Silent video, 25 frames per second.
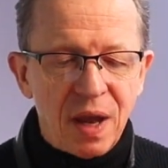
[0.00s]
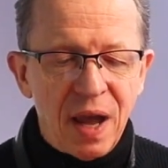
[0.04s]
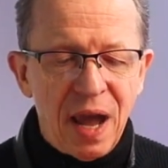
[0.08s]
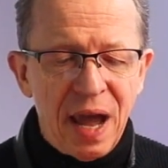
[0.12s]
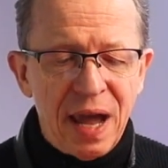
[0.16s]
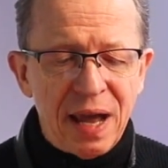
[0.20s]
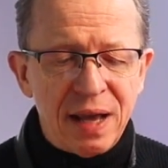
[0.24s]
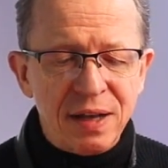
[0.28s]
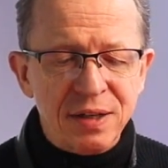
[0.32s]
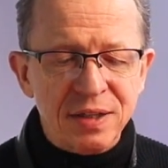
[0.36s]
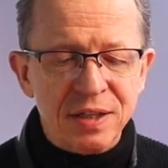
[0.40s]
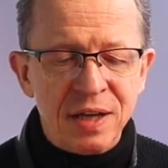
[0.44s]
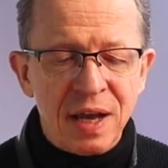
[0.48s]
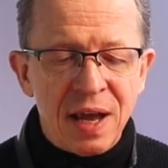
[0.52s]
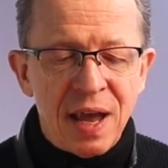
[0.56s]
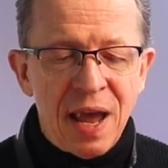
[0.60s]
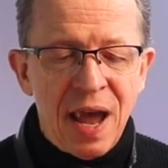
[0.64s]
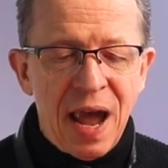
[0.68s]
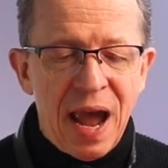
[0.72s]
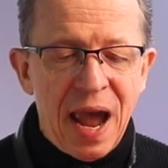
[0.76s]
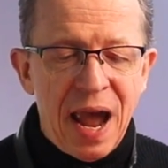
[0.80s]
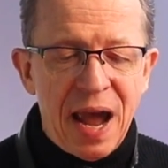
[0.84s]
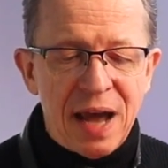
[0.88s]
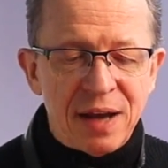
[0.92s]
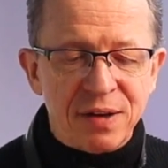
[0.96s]
and
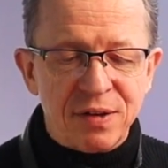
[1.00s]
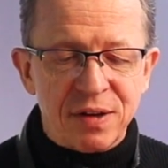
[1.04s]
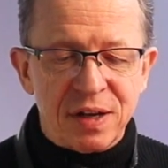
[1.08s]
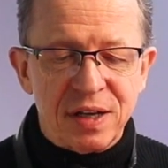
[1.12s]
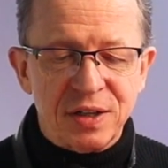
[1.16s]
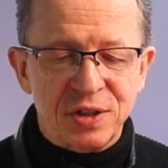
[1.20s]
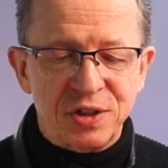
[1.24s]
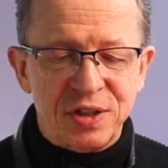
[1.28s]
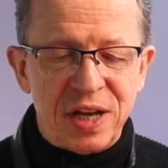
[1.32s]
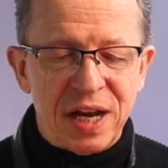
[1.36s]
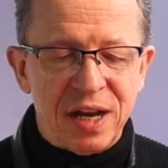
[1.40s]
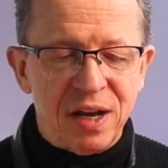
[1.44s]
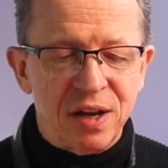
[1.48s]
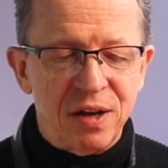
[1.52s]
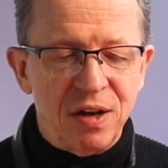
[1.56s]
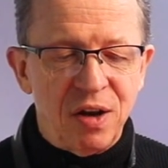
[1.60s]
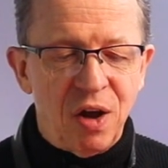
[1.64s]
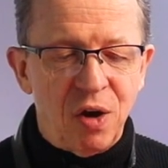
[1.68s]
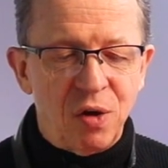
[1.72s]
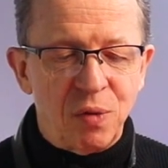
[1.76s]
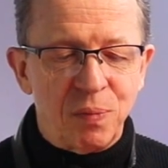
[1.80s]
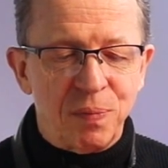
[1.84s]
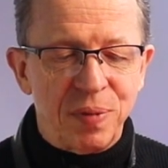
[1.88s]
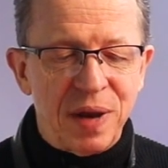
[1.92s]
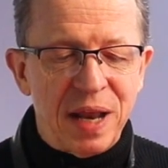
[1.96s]
add a second
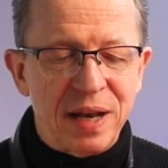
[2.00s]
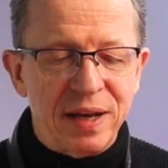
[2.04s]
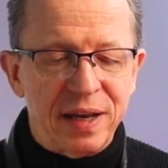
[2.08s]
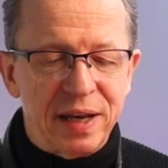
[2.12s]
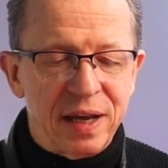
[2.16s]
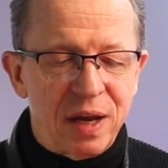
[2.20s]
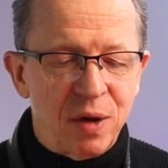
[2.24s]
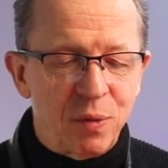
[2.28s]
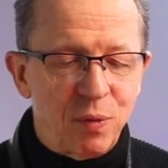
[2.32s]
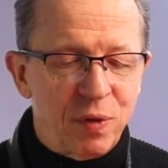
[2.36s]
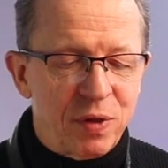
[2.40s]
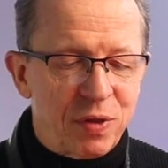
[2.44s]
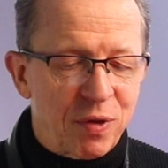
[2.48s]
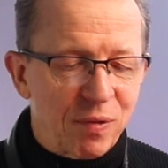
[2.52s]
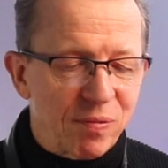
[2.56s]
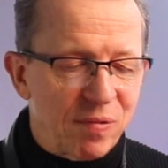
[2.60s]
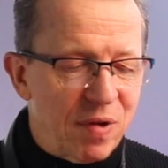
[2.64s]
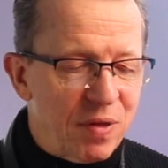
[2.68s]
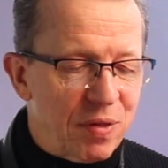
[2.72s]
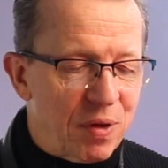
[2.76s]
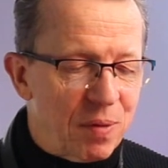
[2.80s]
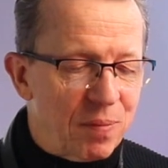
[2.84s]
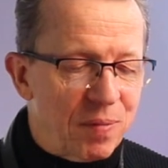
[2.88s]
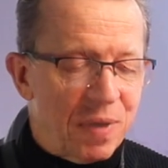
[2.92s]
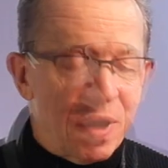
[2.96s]
note, blending it with the
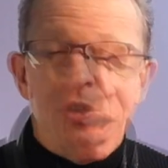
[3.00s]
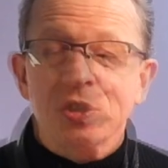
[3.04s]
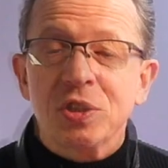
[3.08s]
rhythm.